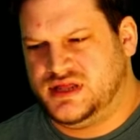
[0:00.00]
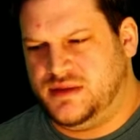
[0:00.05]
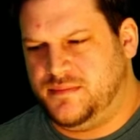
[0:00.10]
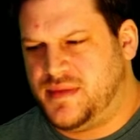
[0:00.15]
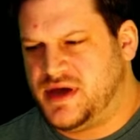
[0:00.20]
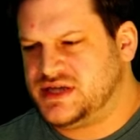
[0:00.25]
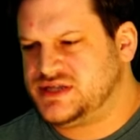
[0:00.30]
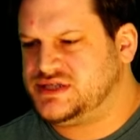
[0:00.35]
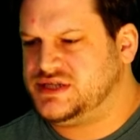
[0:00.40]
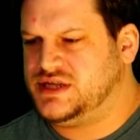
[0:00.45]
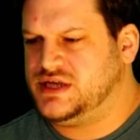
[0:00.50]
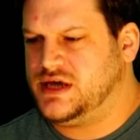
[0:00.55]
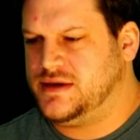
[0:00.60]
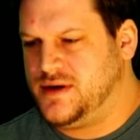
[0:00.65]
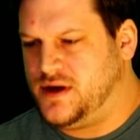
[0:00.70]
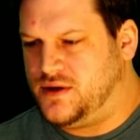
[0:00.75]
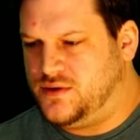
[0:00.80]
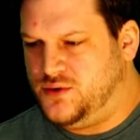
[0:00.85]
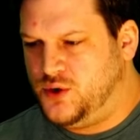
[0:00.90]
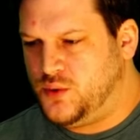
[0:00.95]
The best thing
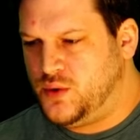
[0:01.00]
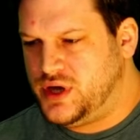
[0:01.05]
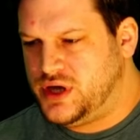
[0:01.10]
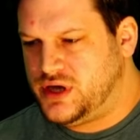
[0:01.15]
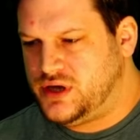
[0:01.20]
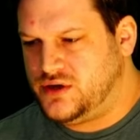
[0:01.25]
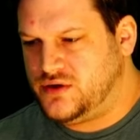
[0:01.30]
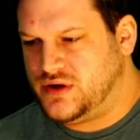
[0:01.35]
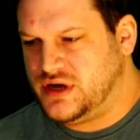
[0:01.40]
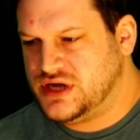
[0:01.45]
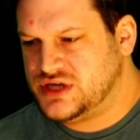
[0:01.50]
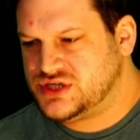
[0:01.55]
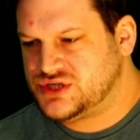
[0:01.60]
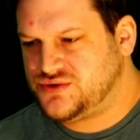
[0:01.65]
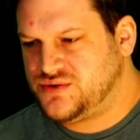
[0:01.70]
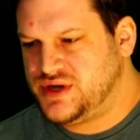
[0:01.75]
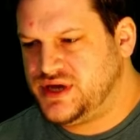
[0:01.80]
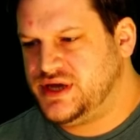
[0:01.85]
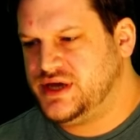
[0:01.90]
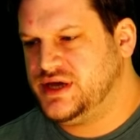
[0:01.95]
about knowing your
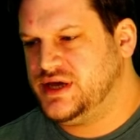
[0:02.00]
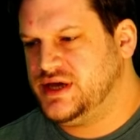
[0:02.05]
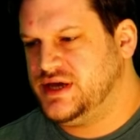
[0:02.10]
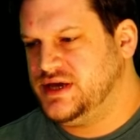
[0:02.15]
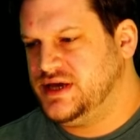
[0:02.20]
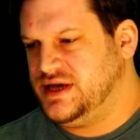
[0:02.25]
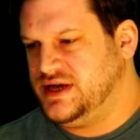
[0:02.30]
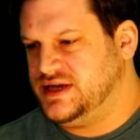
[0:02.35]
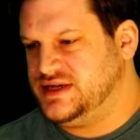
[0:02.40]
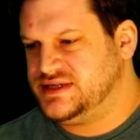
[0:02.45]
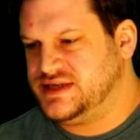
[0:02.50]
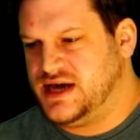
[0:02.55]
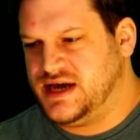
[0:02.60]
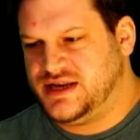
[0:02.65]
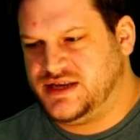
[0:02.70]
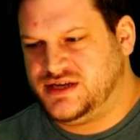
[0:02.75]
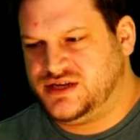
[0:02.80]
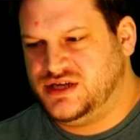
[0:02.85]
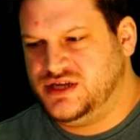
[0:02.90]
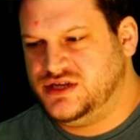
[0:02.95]
history is
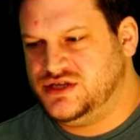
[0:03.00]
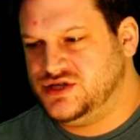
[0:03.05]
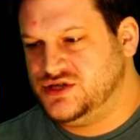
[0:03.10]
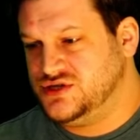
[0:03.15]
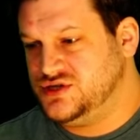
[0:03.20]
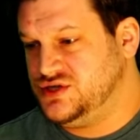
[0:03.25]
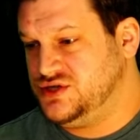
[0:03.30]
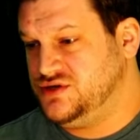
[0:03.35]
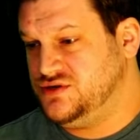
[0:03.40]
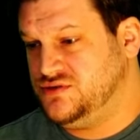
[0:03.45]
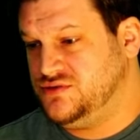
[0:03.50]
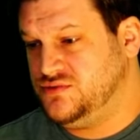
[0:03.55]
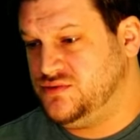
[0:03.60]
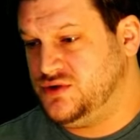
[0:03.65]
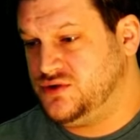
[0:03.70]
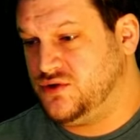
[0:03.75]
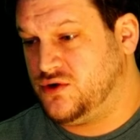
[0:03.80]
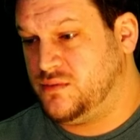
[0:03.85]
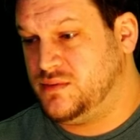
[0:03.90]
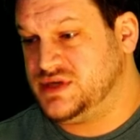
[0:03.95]
that it teaches
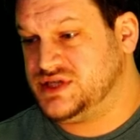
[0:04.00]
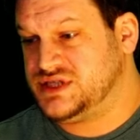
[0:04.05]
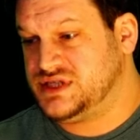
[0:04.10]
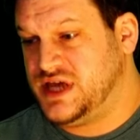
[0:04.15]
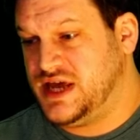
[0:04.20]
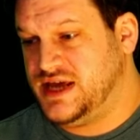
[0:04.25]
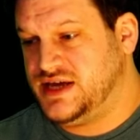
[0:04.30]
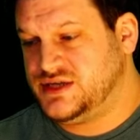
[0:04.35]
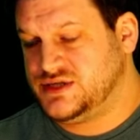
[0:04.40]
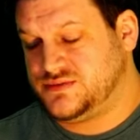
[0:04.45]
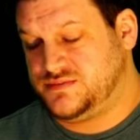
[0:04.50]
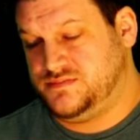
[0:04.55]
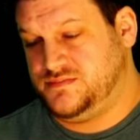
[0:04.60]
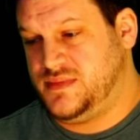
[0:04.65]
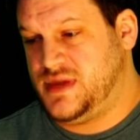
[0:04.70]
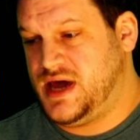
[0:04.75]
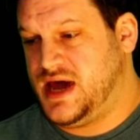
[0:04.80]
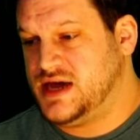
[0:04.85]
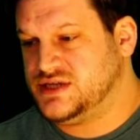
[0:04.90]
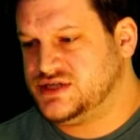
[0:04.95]
you your mistakes
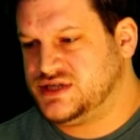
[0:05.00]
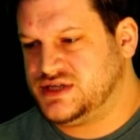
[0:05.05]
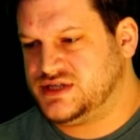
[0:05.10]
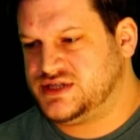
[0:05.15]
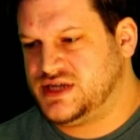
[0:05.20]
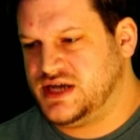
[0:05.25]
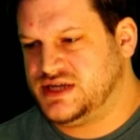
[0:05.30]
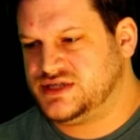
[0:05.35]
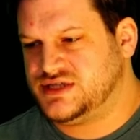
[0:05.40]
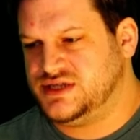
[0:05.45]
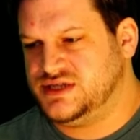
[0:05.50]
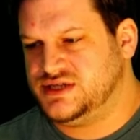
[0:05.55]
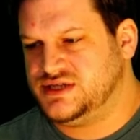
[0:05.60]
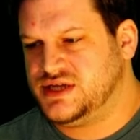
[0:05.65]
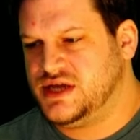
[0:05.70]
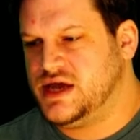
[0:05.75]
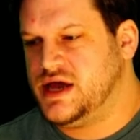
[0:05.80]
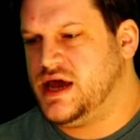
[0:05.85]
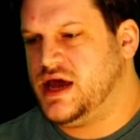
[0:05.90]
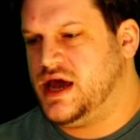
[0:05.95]
and
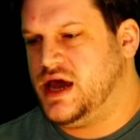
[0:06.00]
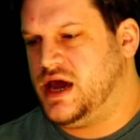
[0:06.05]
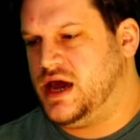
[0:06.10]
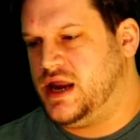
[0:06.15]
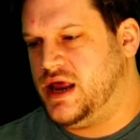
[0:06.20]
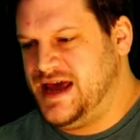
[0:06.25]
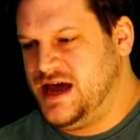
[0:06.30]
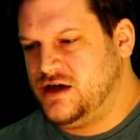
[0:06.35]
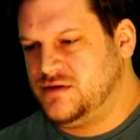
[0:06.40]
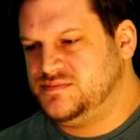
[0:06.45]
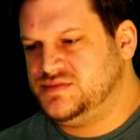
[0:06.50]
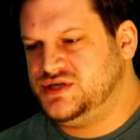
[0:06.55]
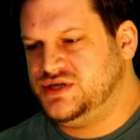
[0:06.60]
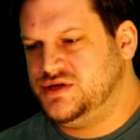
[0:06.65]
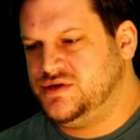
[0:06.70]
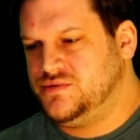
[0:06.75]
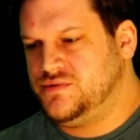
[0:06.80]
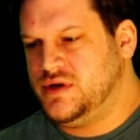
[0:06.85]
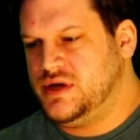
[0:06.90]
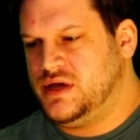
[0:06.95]
successes and helps
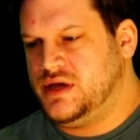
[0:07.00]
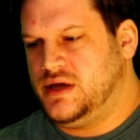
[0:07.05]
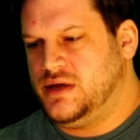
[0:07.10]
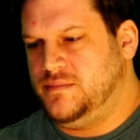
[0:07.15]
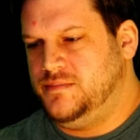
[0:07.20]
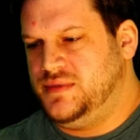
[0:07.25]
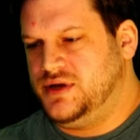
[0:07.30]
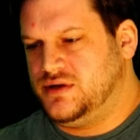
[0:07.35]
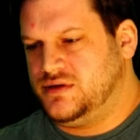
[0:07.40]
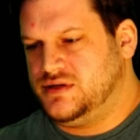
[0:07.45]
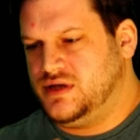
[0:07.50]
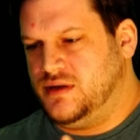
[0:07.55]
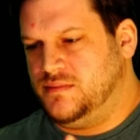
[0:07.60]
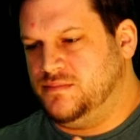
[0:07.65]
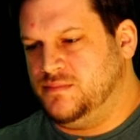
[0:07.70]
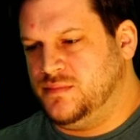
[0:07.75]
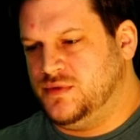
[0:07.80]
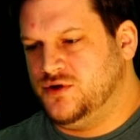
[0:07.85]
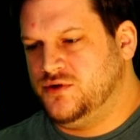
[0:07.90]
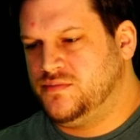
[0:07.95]
you build
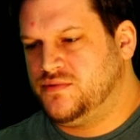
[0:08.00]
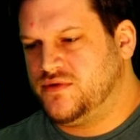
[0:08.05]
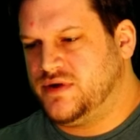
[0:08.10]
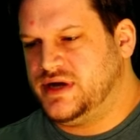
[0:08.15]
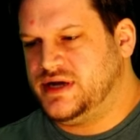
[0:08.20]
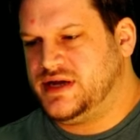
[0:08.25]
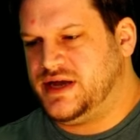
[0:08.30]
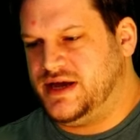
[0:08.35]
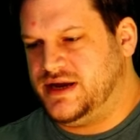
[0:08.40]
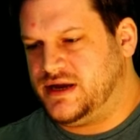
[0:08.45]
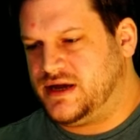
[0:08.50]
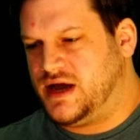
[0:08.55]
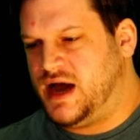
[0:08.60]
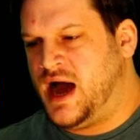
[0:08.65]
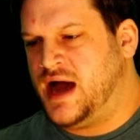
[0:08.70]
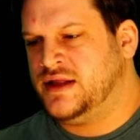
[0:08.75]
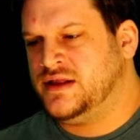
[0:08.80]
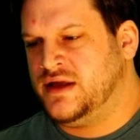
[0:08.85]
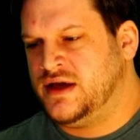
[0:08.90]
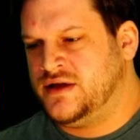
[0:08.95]
a blueprint and
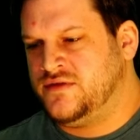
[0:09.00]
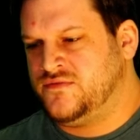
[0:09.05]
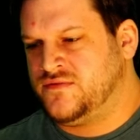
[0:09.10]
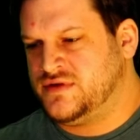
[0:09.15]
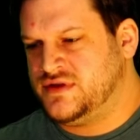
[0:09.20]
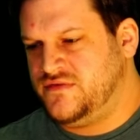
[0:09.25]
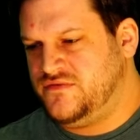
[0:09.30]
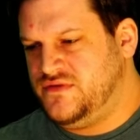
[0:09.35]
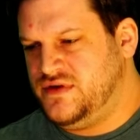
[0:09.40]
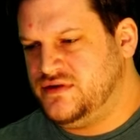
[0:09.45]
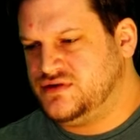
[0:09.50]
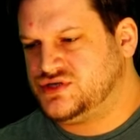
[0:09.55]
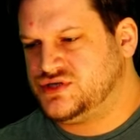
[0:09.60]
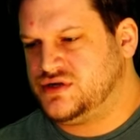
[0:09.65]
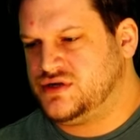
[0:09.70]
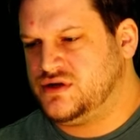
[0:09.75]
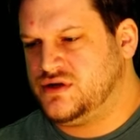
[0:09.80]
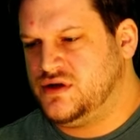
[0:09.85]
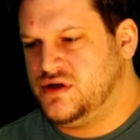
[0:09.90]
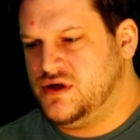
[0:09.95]
guideline for the
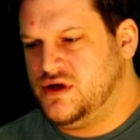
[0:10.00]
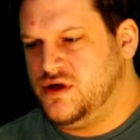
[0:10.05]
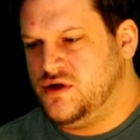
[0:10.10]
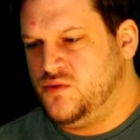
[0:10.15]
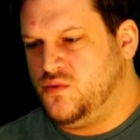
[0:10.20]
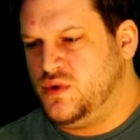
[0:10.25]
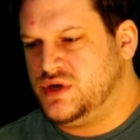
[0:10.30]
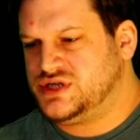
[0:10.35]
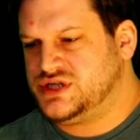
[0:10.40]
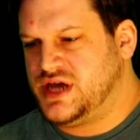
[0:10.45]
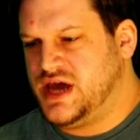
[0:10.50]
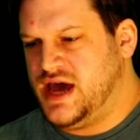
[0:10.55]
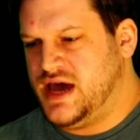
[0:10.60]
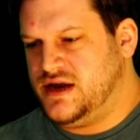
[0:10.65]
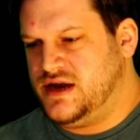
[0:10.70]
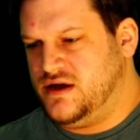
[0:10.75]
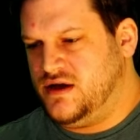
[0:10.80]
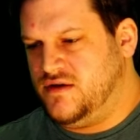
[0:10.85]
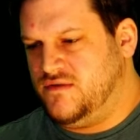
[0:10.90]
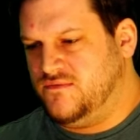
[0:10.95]
future, which
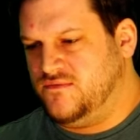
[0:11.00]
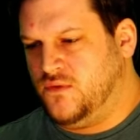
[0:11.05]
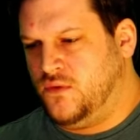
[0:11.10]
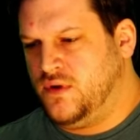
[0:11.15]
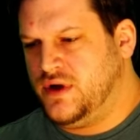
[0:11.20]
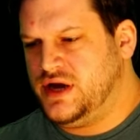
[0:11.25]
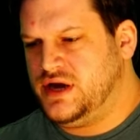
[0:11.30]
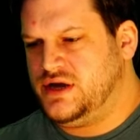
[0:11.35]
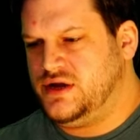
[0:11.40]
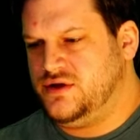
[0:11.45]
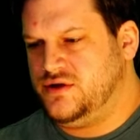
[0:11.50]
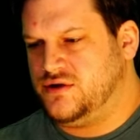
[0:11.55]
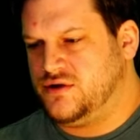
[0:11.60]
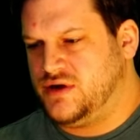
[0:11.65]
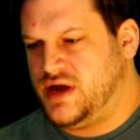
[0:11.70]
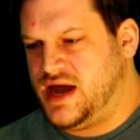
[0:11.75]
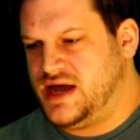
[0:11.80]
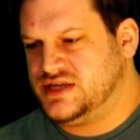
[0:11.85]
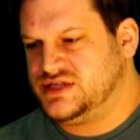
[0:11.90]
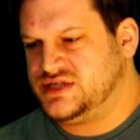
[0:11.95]
can avoid
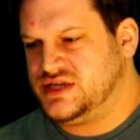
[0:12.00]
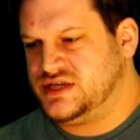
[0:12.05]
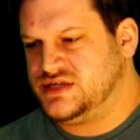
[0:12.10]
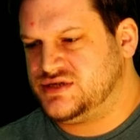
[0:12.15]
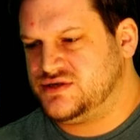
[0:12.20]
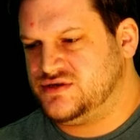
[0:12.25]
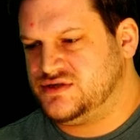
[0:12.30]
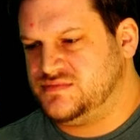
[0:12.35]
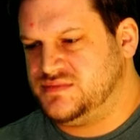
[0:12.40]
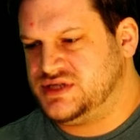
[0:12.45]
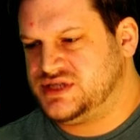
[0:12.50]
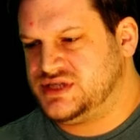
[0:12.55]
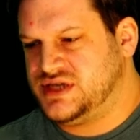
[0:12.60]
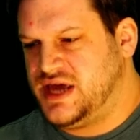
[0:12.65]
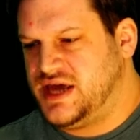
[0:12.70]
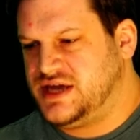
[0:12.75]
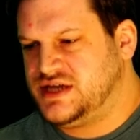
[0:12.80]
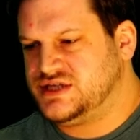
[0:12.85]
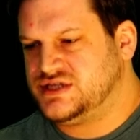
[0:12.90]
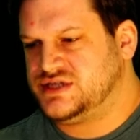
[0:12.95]
your ancestors'
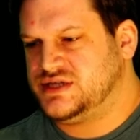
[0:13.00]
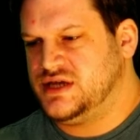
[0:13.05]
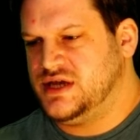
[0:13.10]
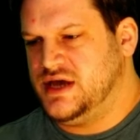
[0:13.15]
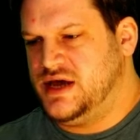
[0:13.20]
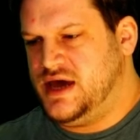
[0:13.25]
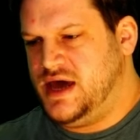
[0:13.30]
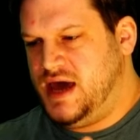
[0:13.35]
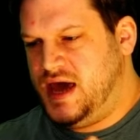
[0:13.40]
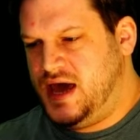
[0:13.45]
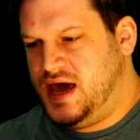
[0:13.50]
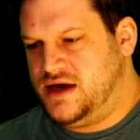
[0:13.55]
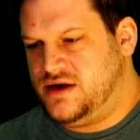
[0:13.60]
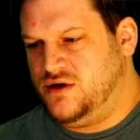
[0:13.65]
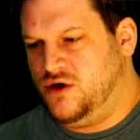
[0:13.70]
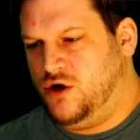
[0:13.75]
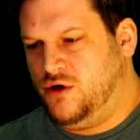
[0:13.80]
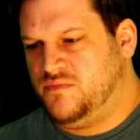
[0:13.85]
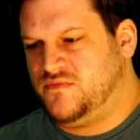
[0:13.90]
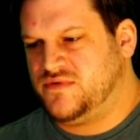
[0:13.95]
mistakes
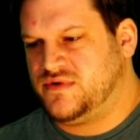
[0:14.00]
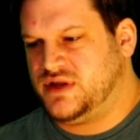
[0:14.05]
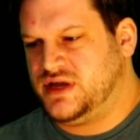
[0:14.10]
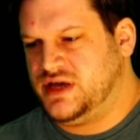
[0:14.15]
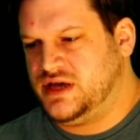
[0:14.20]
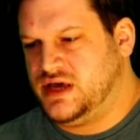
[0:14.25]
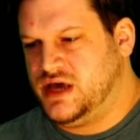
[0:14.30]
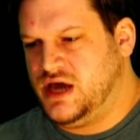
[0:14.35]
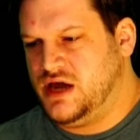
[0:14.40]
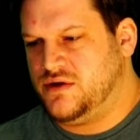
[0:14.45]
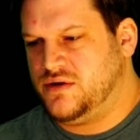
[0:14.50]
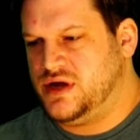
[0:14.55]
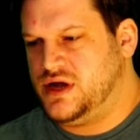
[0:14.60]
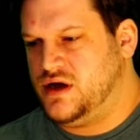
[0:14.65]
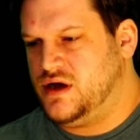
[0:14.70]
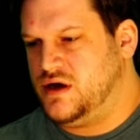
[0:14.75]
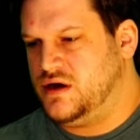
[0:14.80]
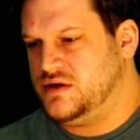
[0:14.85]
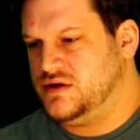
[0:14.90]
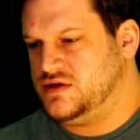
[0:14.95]
and hopefully
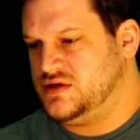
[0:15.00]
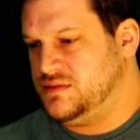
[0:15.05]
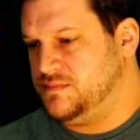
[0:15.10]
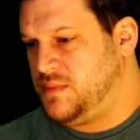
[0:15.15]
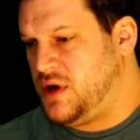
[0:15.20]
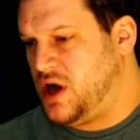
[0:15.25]
carry on